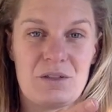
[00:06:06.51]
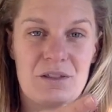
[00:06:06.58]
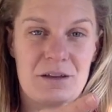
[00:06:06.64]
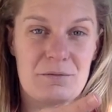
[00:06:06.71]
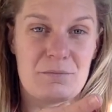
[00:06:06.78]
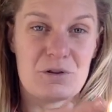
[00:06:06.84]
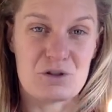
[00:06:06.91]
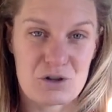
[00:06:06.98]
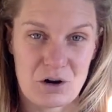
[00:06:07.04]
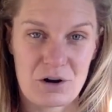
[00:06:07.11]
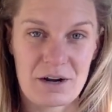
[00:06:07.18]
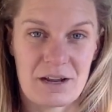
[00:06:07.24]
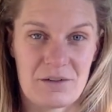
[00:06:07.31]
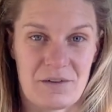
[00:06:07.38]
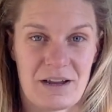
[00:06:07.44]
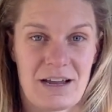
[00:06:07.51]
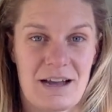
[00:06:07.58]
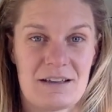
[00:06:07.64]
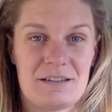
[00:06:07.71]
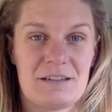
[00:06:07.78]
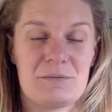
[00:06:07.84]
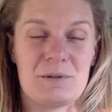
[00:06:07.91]
the majority of our
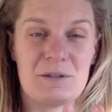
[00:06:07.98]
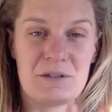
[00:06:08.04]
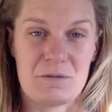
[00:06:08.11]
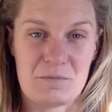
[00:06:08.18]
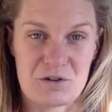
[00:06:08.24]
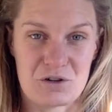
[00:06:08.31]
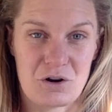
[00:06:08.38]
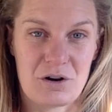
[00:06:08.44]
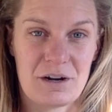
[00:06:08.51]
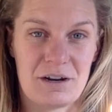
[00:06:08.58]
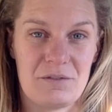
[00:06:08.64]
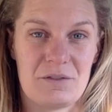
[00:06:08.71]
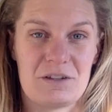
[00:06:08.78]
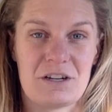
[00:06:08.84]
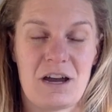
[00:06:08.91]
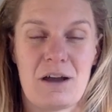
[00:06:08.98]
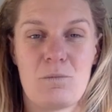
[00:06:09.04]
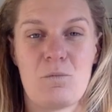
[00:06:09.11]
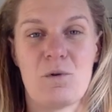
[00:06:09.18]
customers the majority of the time.